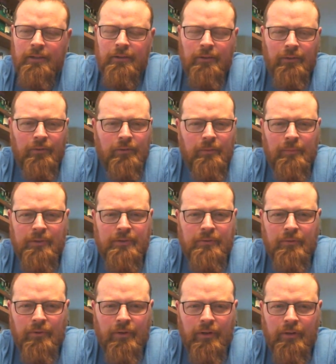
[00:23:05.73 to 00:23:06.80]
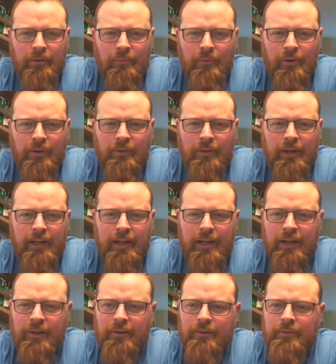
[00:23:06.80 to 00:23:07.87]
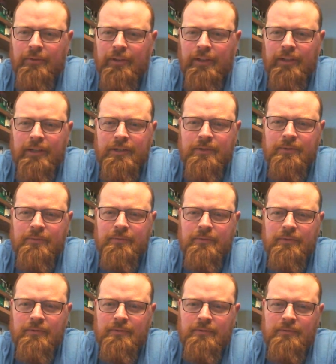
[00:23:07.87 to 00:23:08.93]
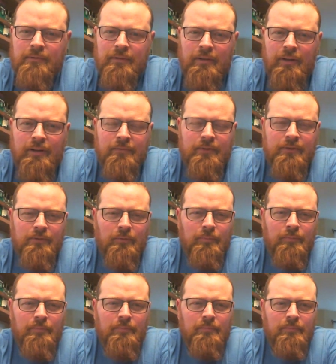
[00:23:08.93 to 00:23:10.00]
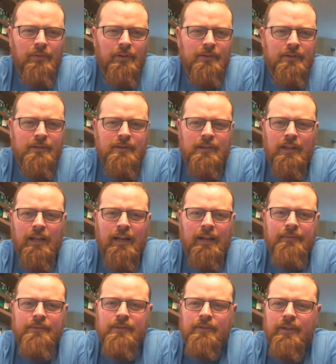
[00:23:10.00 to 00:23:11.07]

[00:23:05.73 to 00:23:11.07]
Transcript: There's so much going on in the world right now in each individual person's lives.